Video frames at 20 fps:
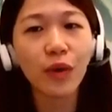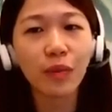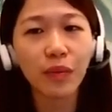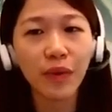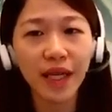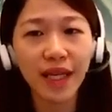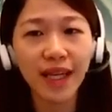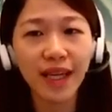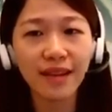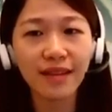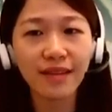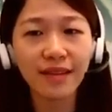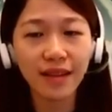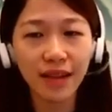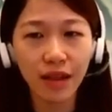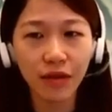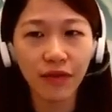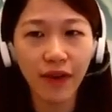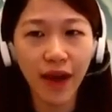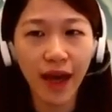we begin the
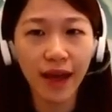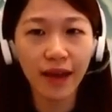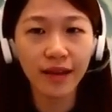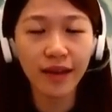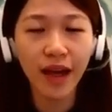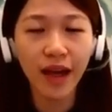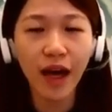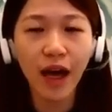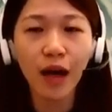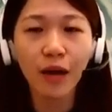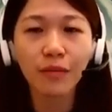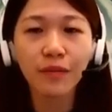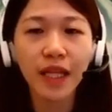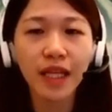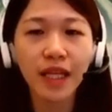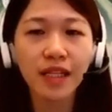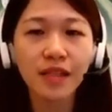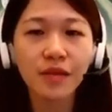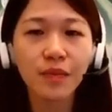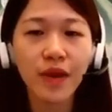event, please